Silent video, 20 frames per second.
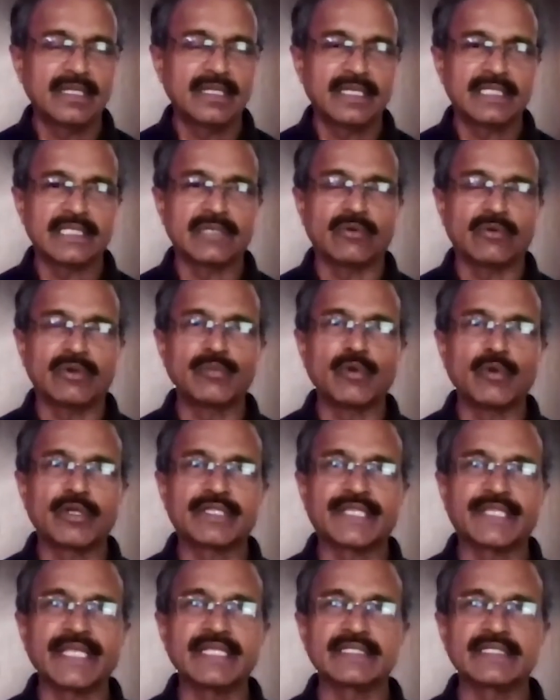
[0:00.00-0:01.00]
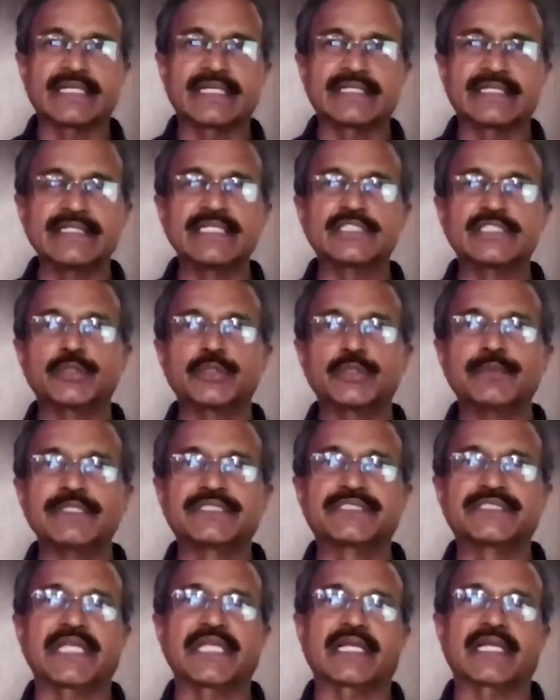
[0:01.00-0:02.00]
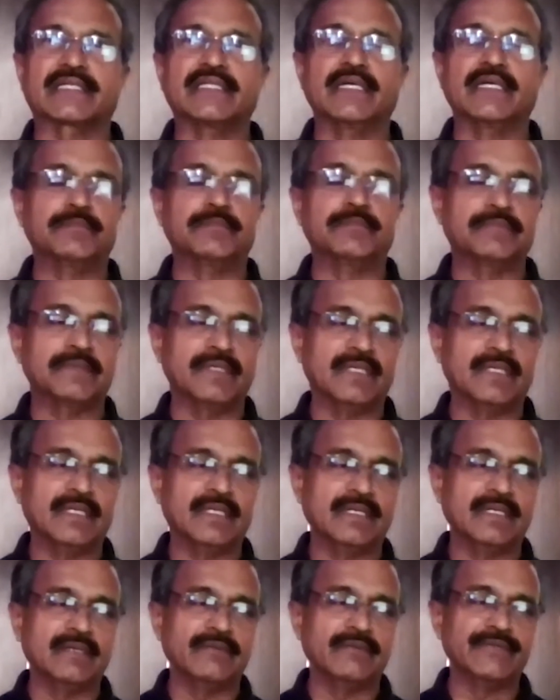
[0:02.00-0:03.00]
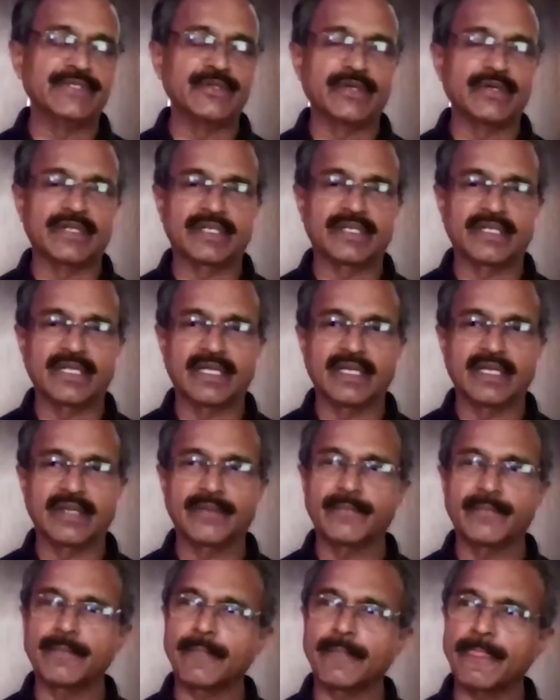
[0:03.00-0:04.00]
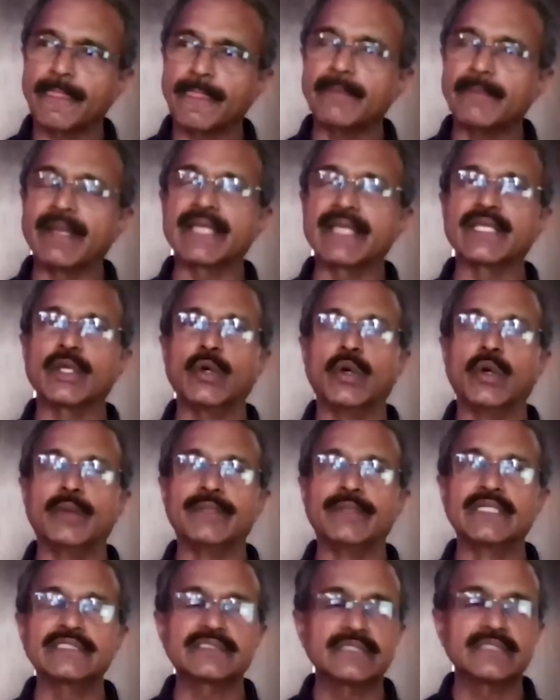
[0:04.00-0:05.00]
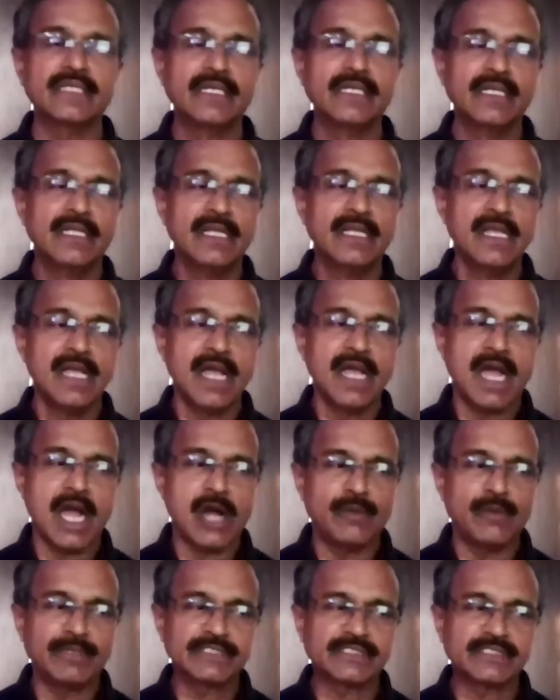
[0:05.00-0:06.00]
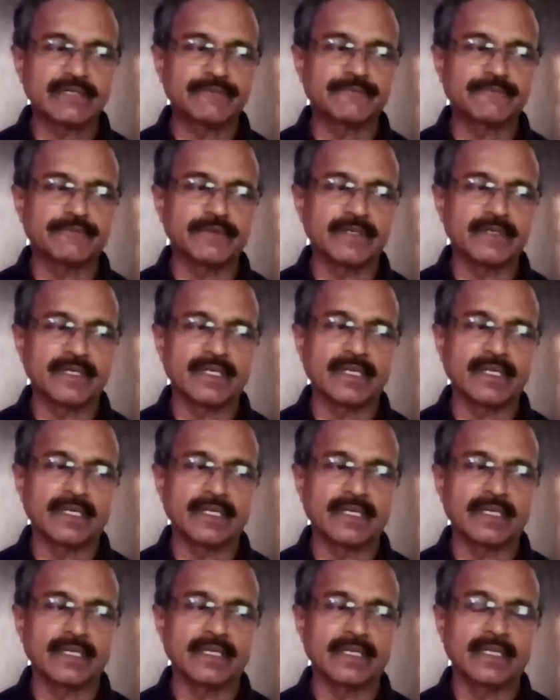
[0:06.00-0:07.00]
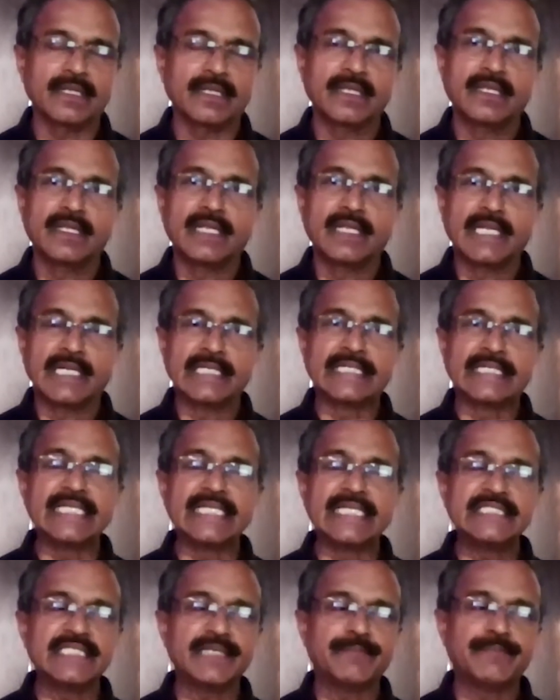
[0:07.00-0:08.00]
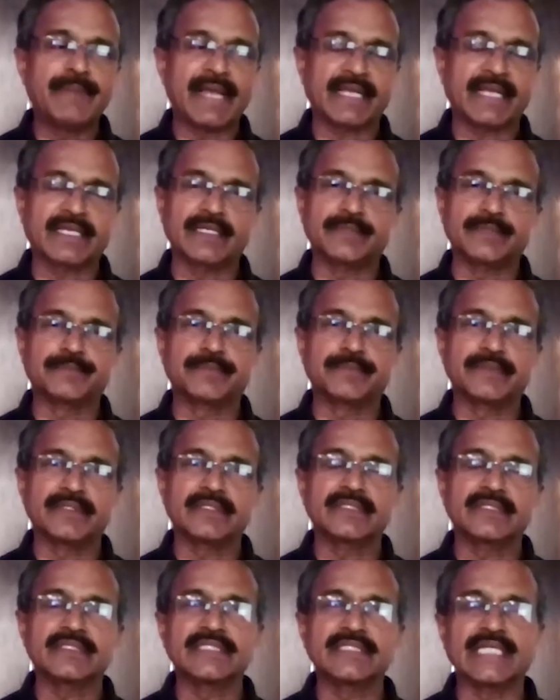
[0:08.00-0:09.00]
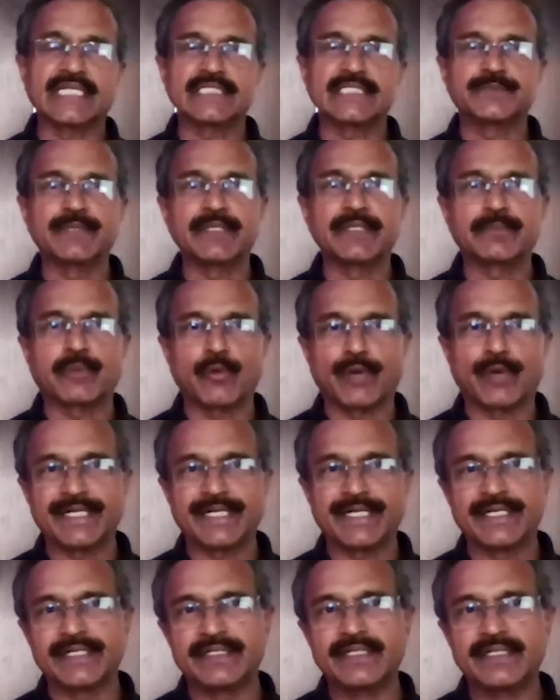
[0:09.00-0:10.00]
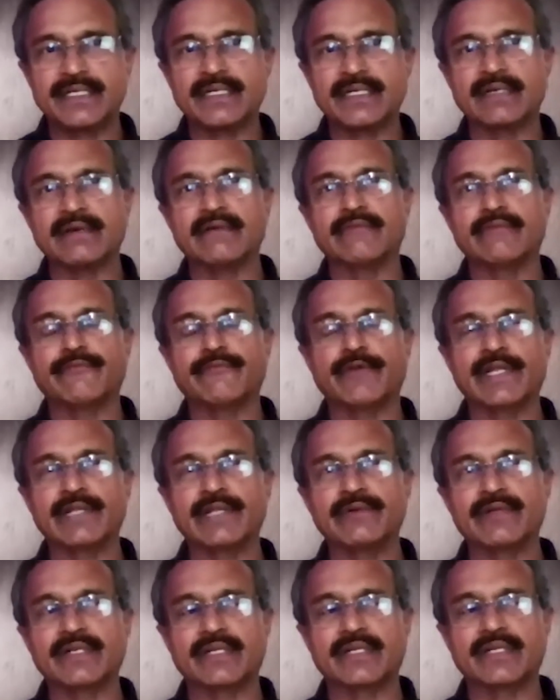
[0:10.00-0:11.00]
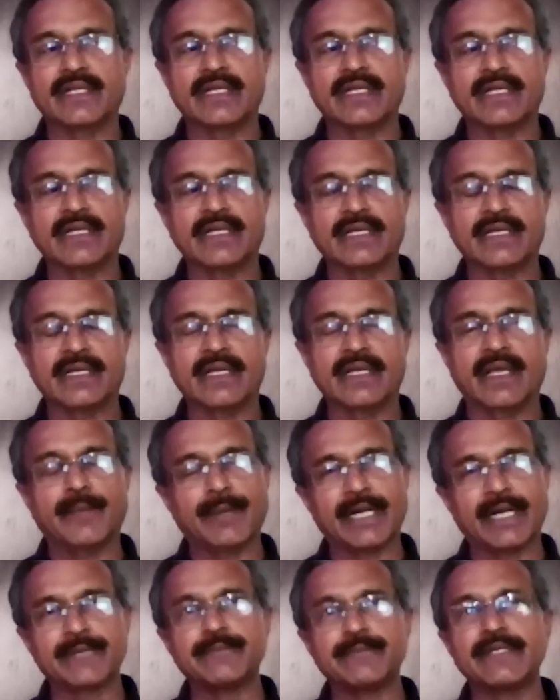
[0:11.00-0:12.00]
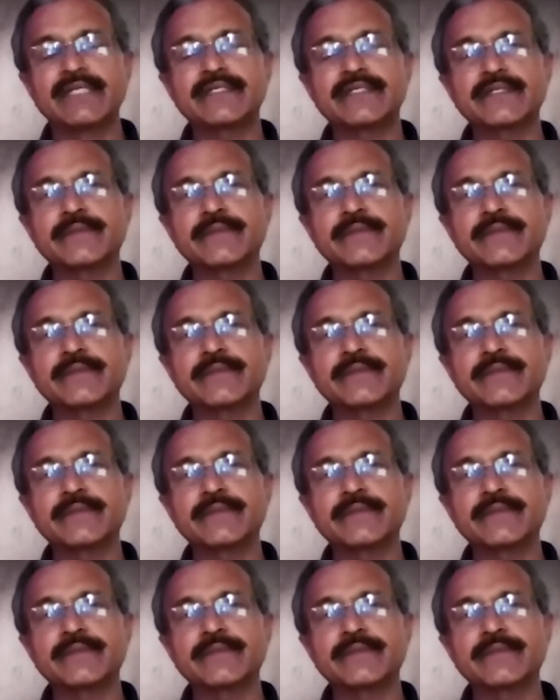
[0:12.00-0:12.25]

One more thing that needs to be checked up when you are buying a home is how much of PG backup that has been provided for your apartment.